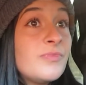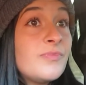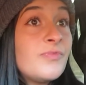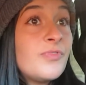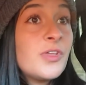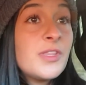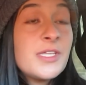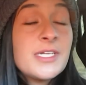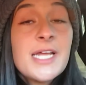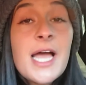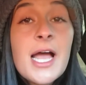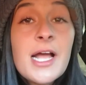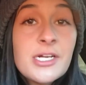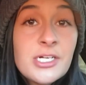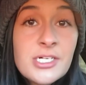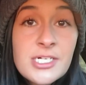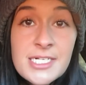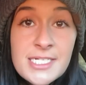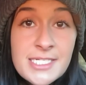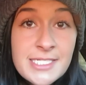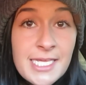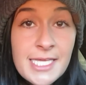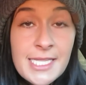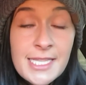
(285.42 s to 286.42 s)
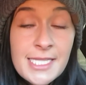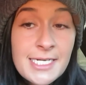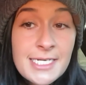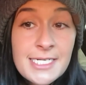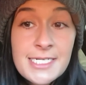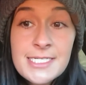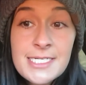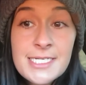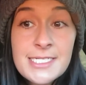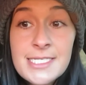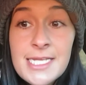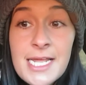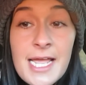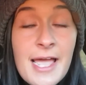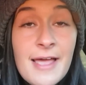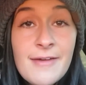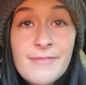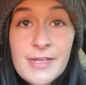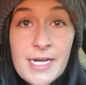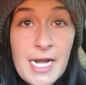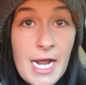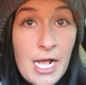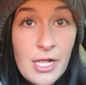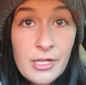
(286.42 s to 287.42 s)
for the doctor to say that he doesn't
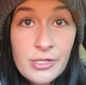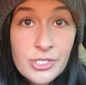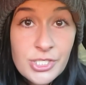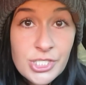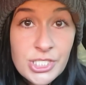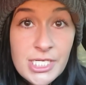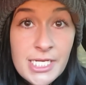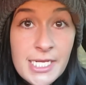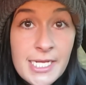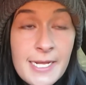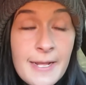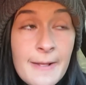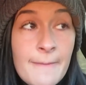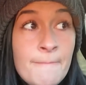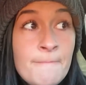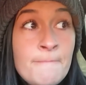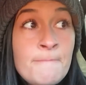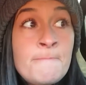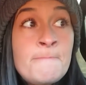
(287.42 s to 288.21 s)
have an allergy,